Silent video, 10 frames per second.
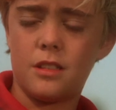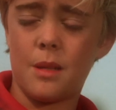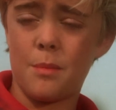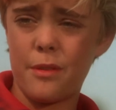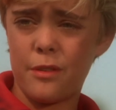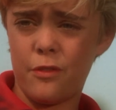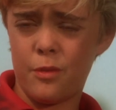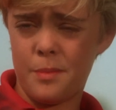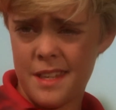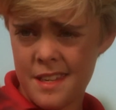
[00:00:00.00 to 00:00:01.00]
Something
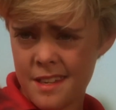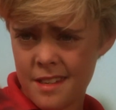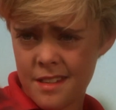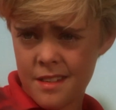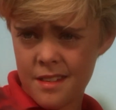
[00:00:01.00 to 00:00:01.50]
for me?